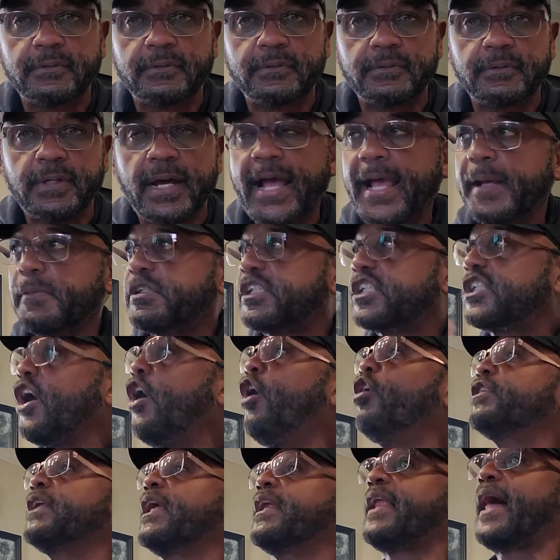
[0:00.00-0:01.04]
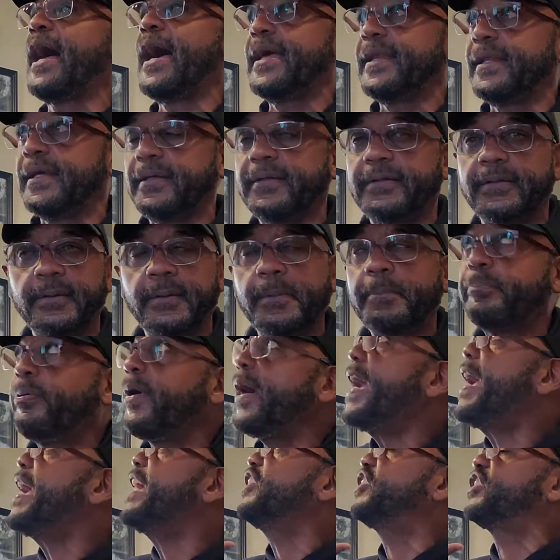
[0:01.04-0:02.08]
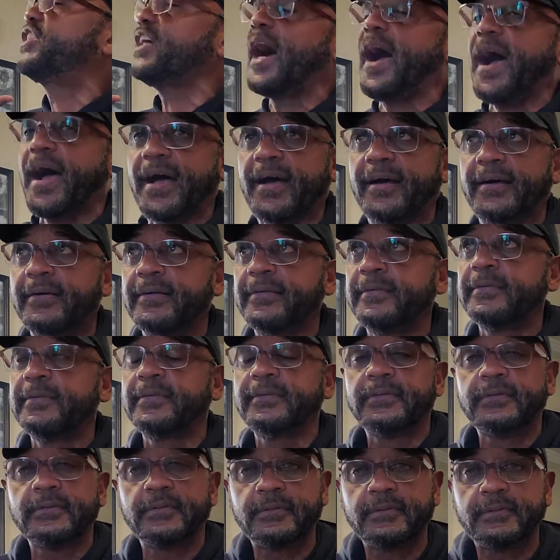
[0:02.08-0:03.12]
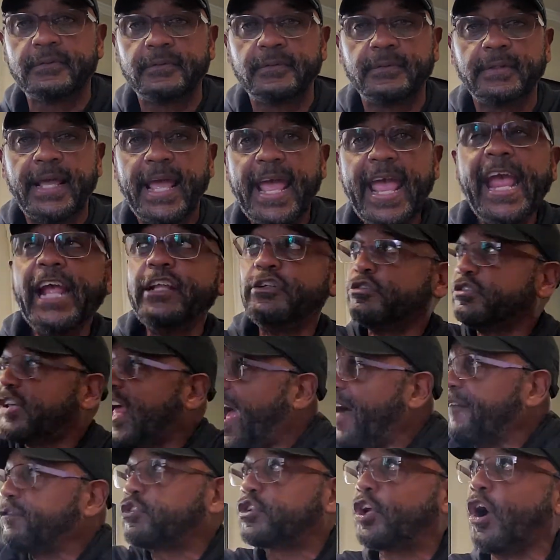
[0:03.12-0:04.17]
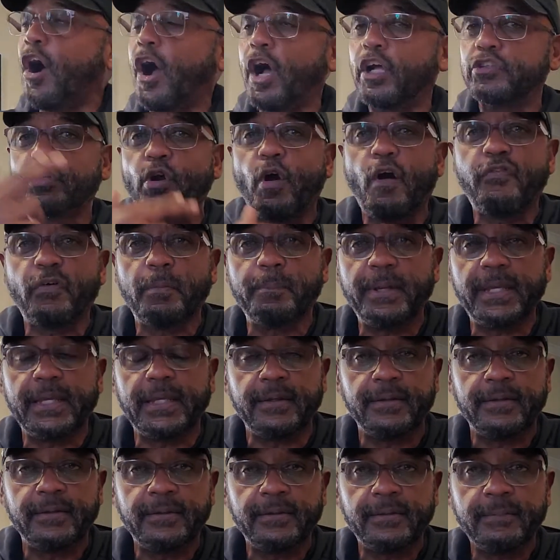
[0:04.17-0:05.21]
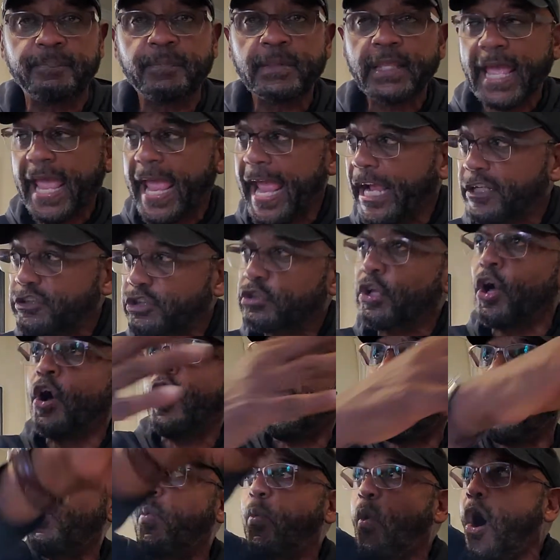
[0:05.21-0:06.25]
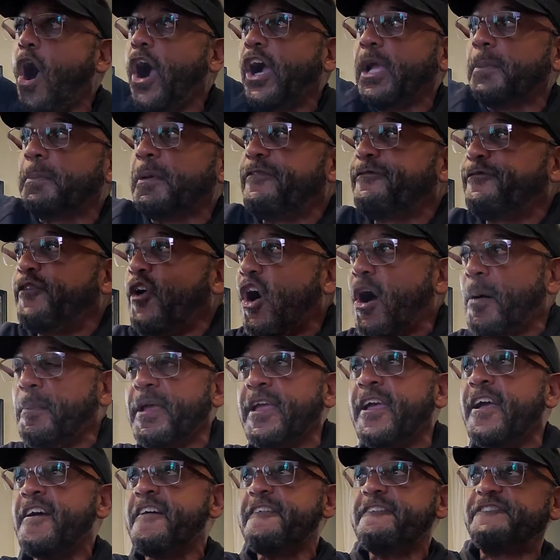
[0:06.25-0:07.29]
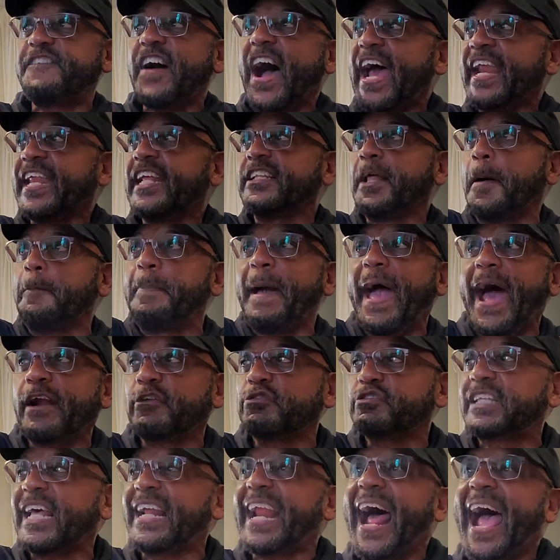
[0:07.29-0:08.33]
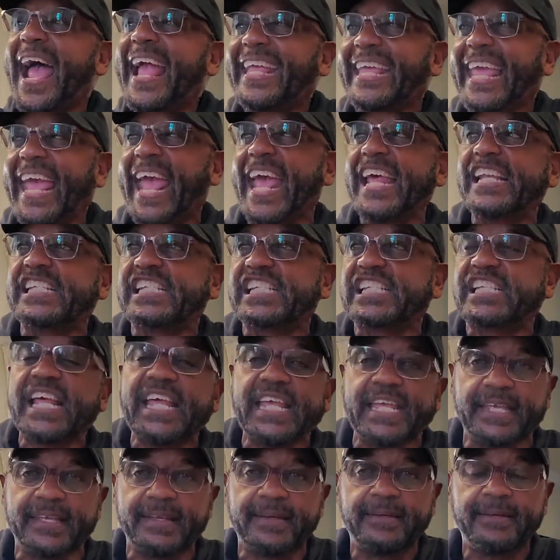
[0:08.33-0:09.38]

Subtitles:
I am so delighted. Praise Yah. Angels have charge over me. Angels are walking before me, fighting the battles that I can't see.